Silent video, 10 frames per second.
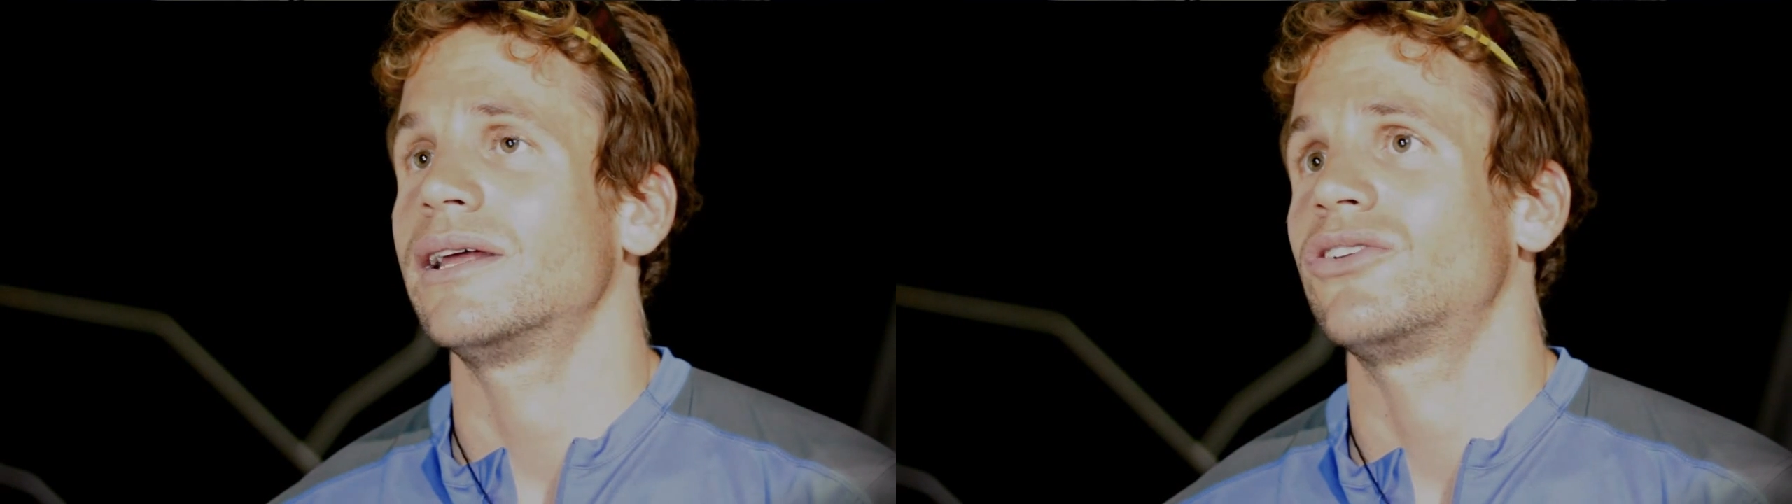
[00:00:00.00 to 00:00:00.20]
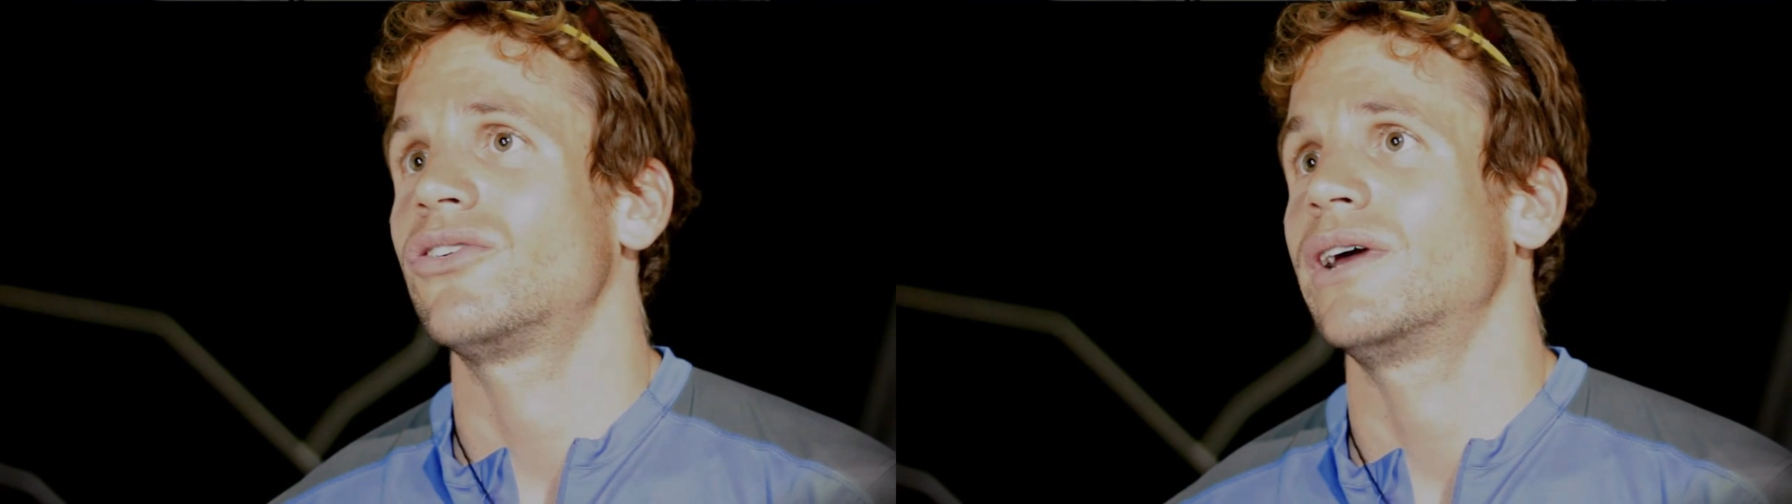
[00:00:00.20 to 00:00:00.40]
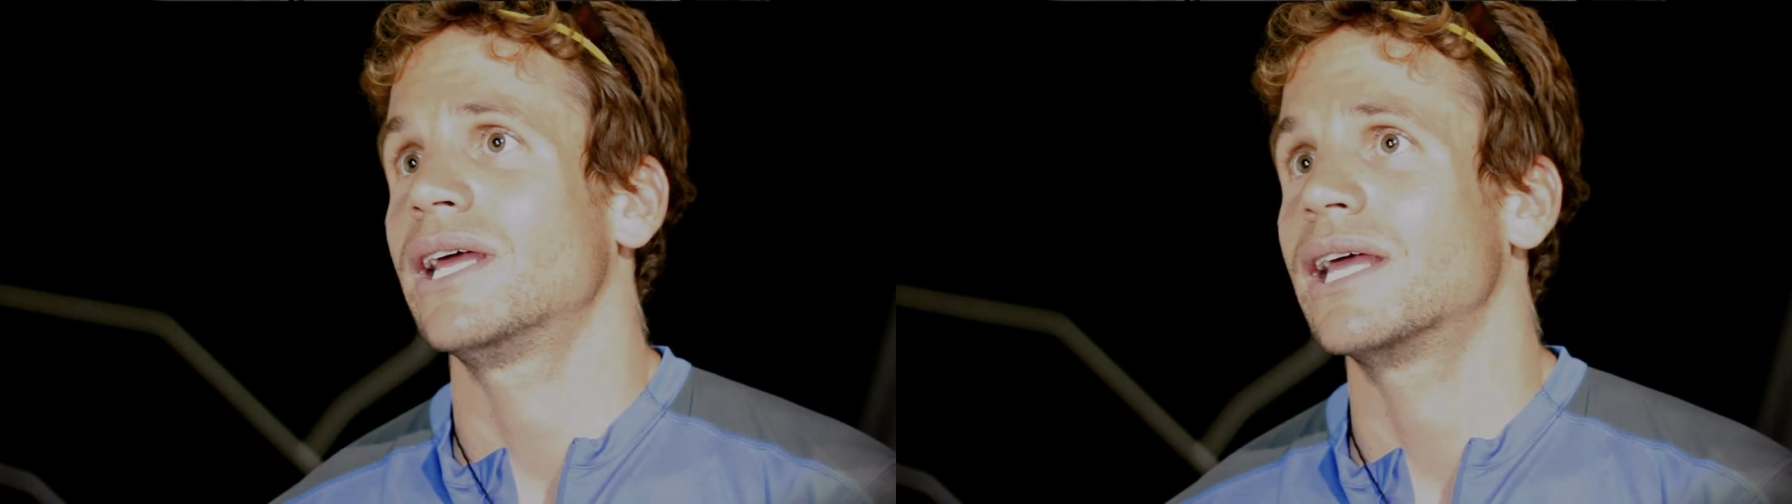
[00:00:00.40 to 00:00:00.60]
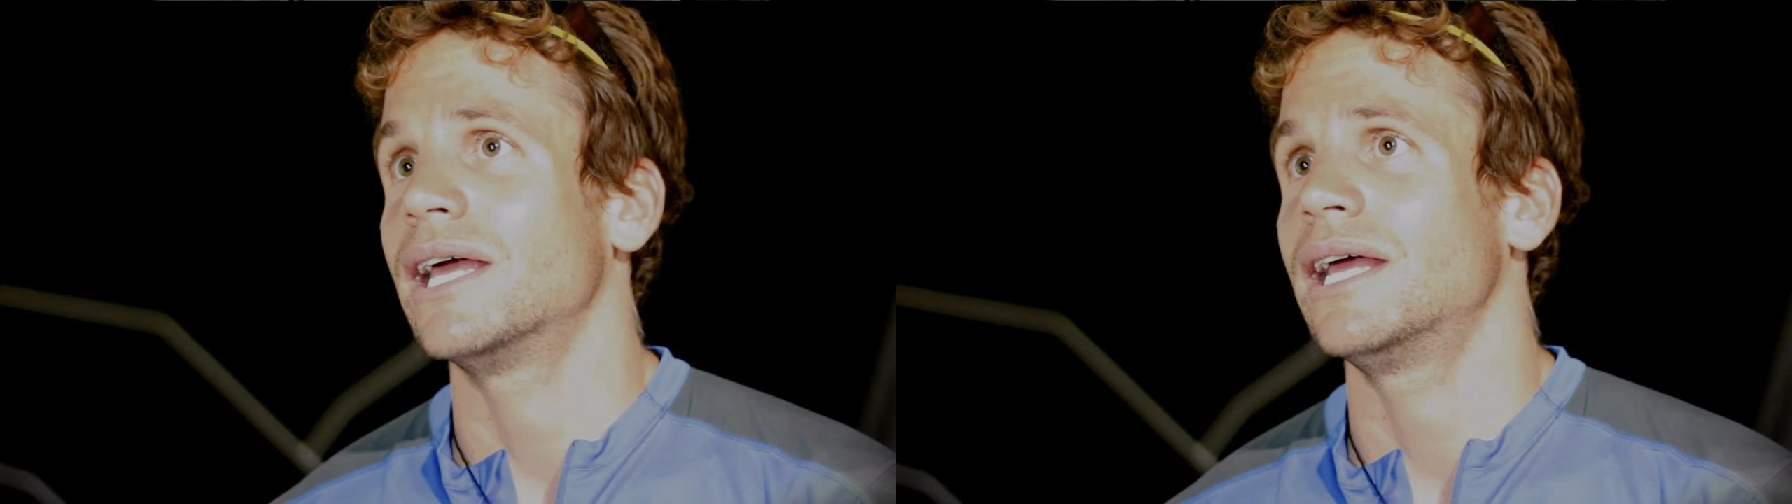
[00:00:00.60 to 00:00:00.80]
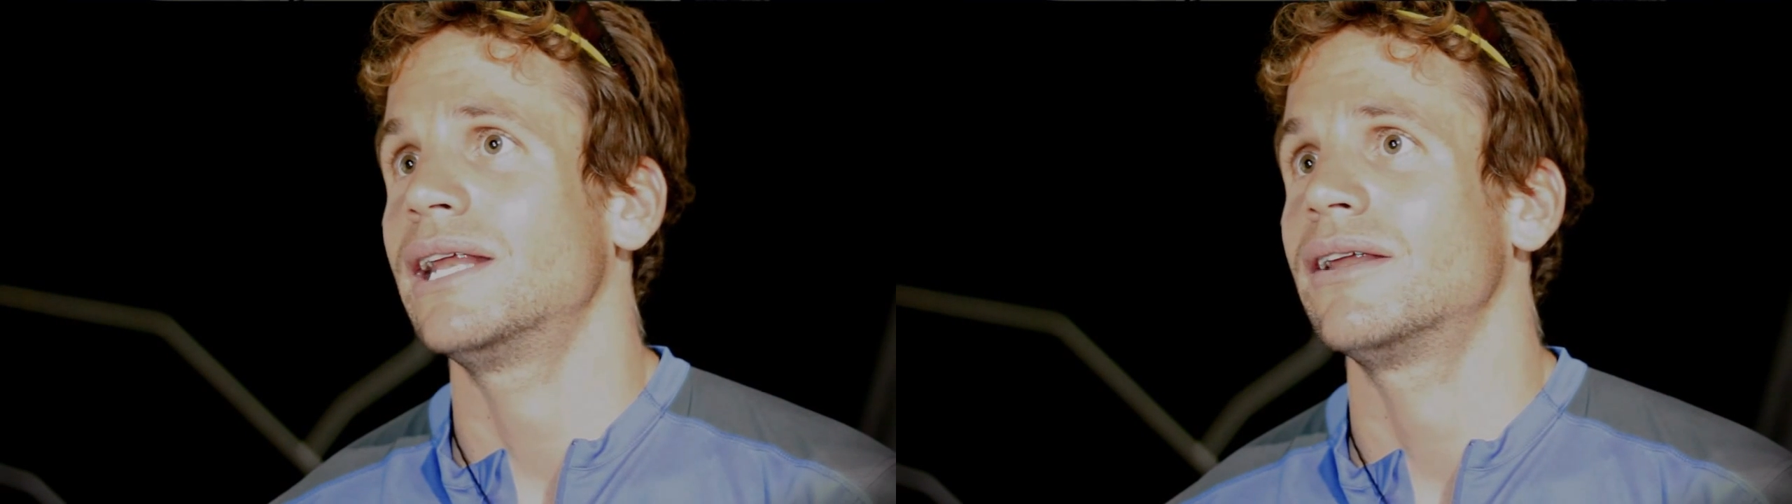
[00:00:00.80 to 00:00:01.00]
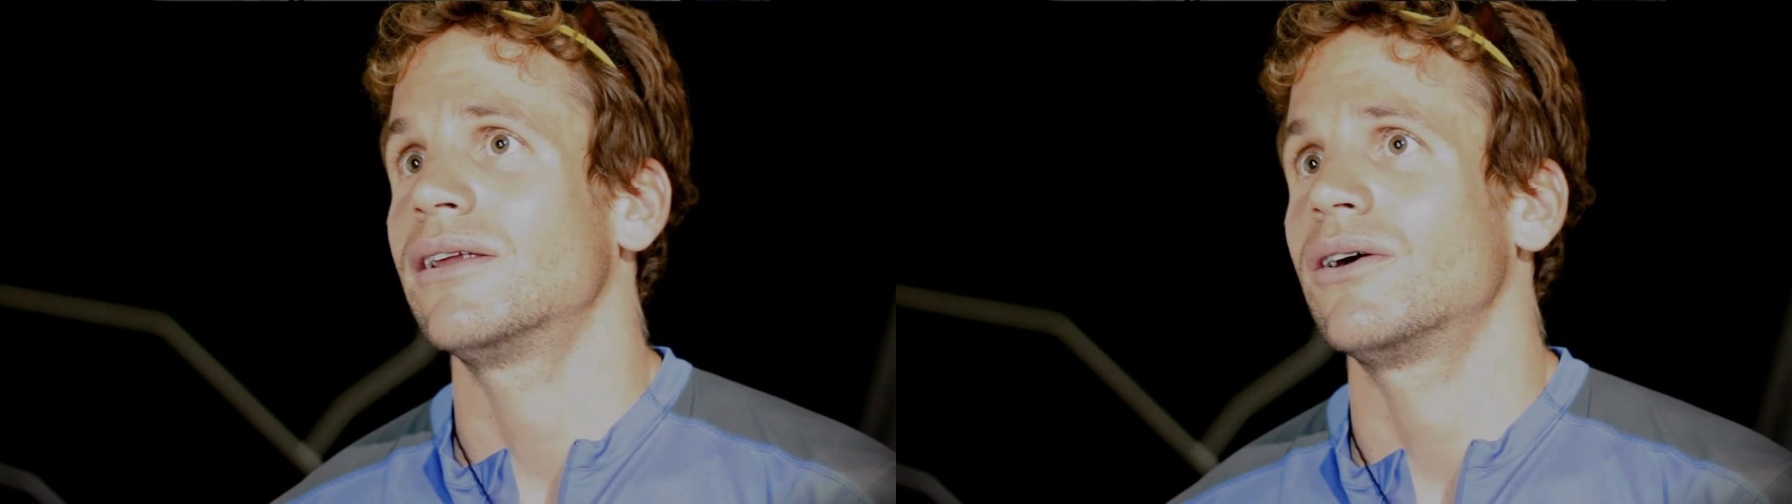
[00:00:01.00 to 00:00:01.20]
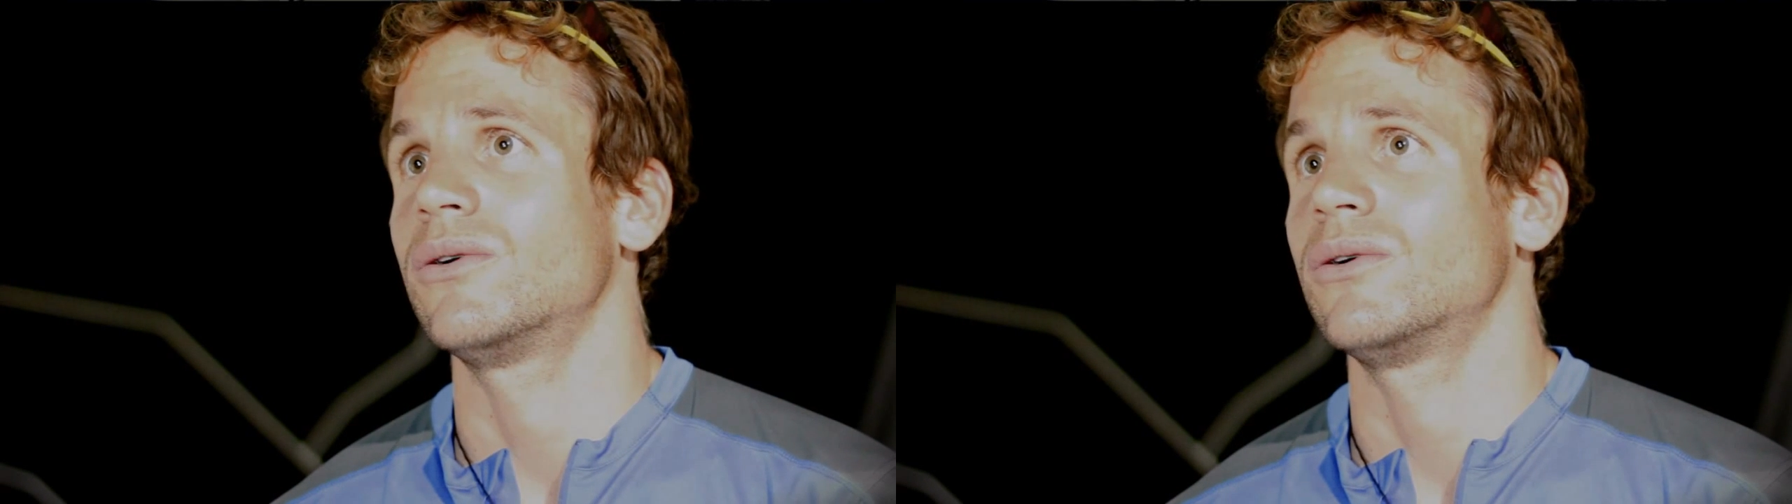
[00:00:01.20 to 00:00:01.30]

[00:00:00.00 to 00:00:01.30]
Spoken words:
and try again,